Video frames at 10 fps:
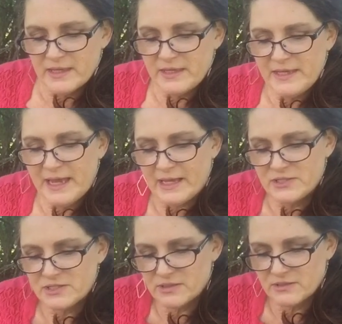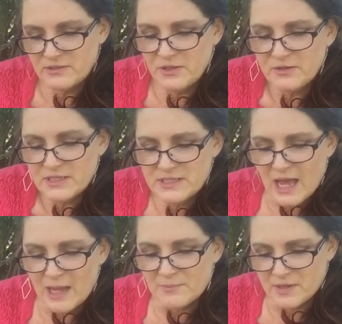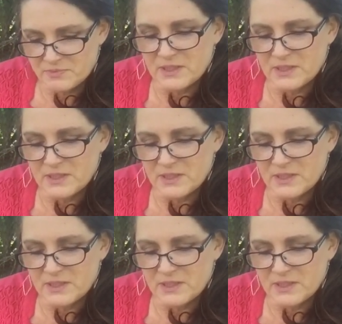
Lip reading: Yes, you can type up